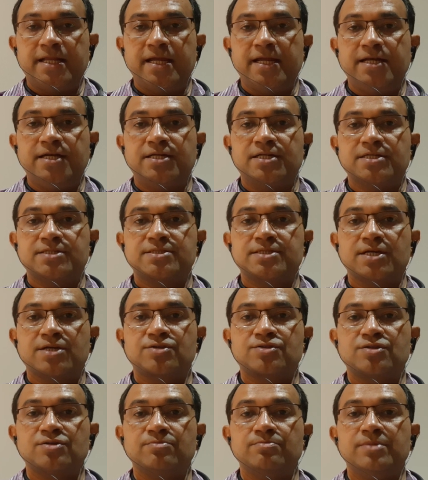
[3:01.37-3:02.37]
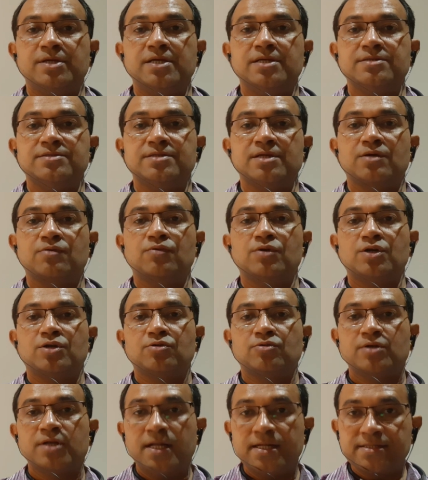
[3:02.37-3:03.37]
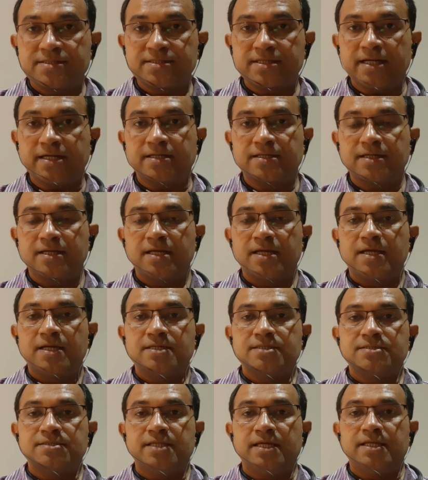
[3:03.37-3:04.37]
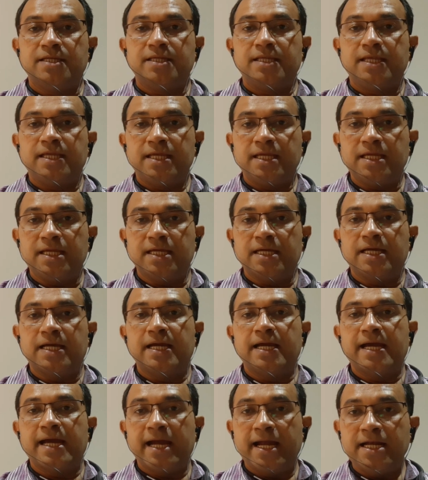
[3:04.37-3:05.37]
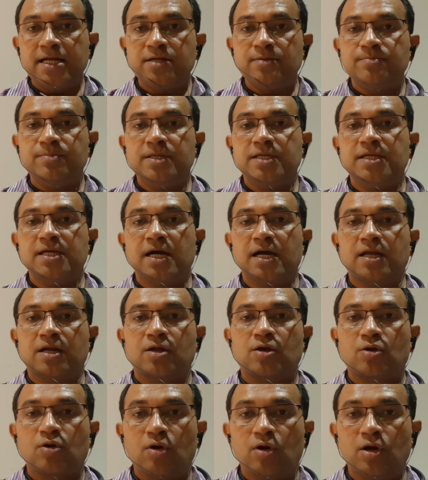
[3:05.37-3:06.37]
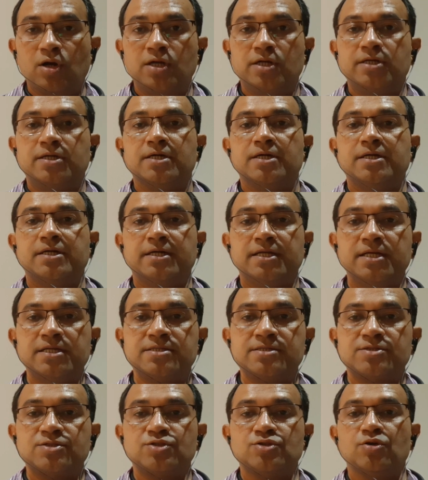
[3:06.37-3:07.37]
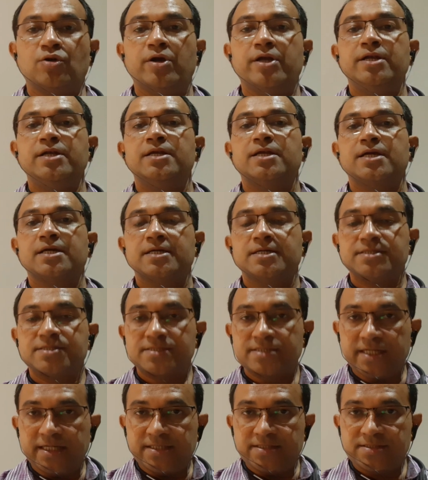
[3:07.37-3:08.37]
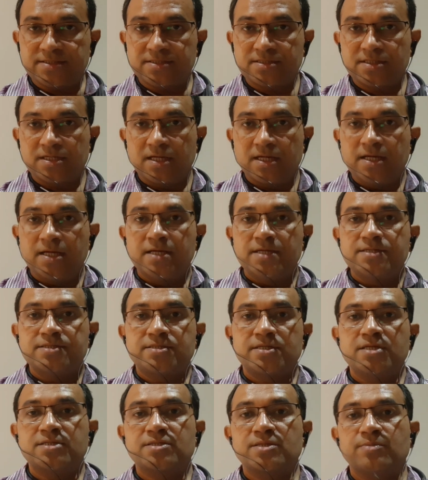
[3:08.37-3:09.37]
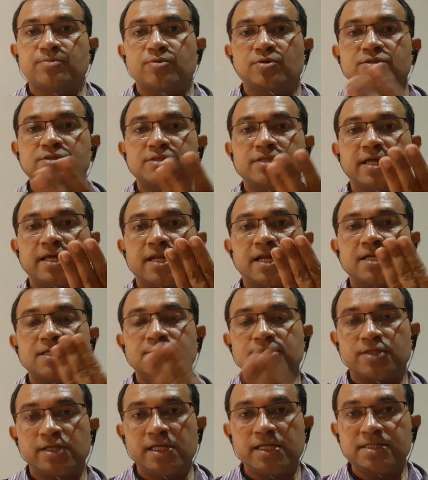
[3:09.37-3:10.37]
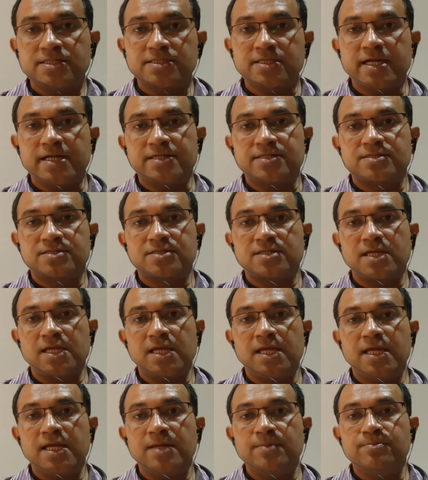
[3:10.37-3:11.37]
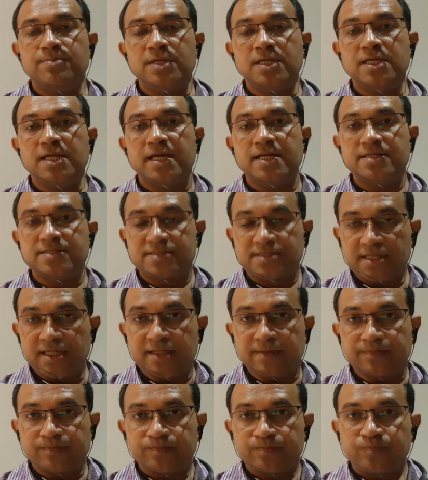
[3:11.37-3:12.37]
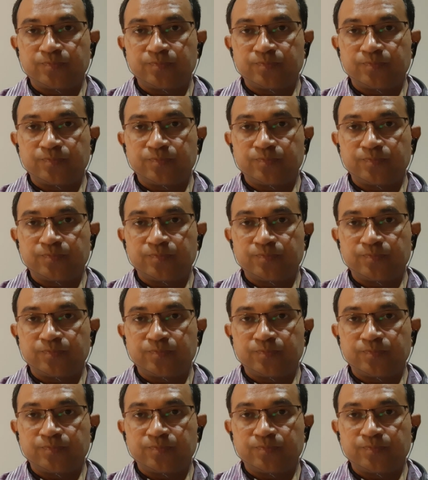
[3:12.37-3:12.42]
A intersection B is equal to null set, then A and B are called disjoint sets. Say suppose there are three sets A, B and C,